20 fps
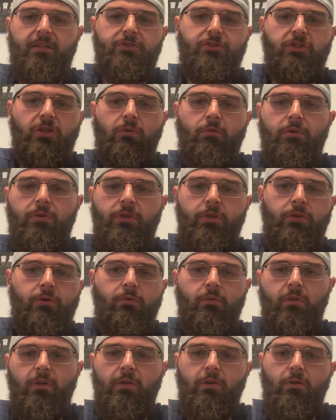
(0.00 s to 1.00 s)
showing
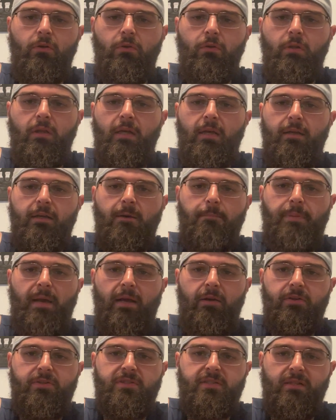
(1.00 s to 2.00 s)
you a little
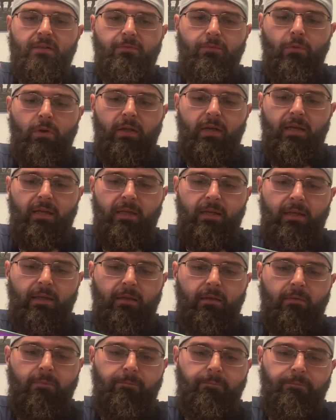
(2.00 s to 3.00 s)
comparison of what
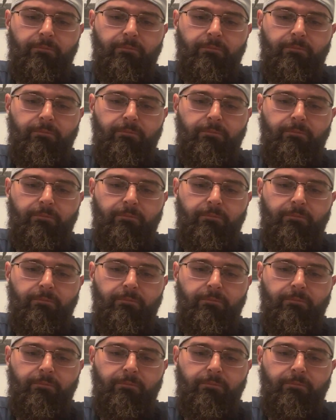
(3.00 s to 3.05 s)
a